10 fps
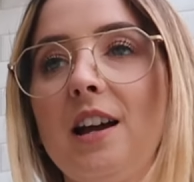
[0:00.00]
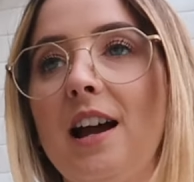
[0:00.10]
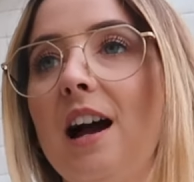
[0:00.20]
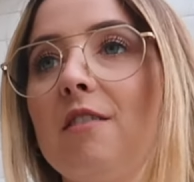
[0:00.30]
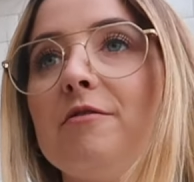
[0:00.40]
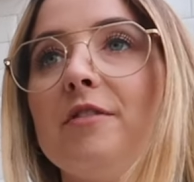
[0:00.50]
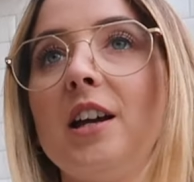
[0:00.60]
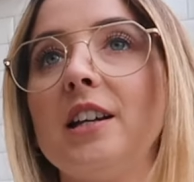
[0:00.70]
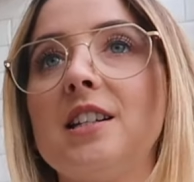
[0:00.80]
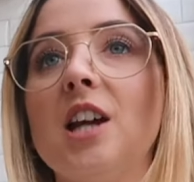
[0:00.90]
have
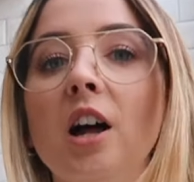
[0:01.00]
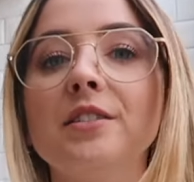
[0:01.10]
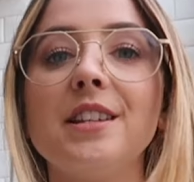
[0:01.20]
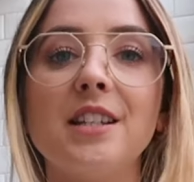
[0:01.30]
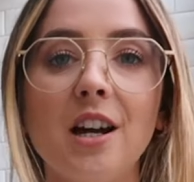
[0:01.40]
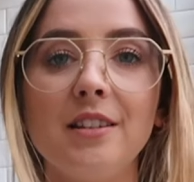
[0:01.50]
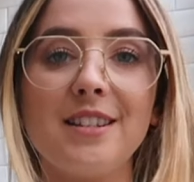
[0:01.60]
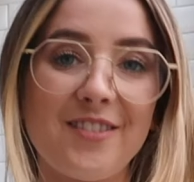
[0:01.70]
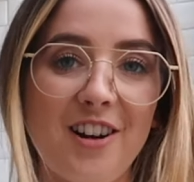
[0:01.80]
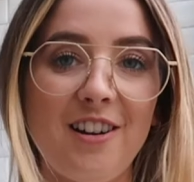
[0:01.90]
like tons and tons
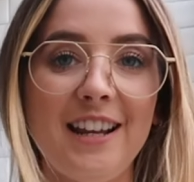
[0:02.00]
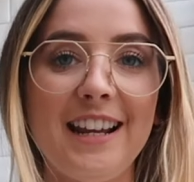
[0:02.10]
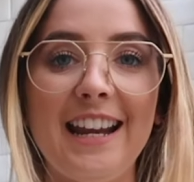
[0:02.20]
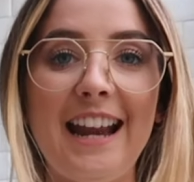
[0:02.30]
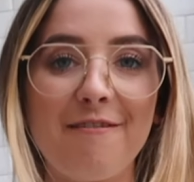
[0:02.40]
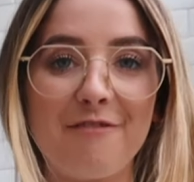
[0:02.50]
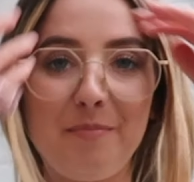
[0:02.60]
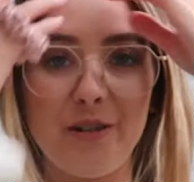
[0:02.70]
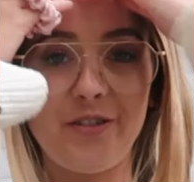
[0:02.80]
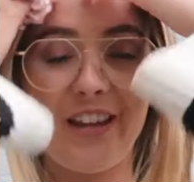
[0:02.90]
of garlic in every
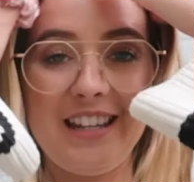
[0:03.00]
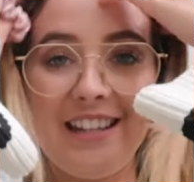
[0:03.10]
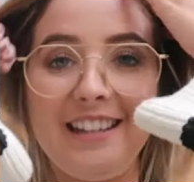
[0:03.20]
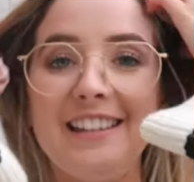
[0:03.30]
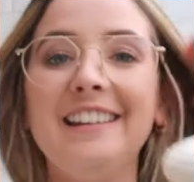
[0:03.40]
meal they eat.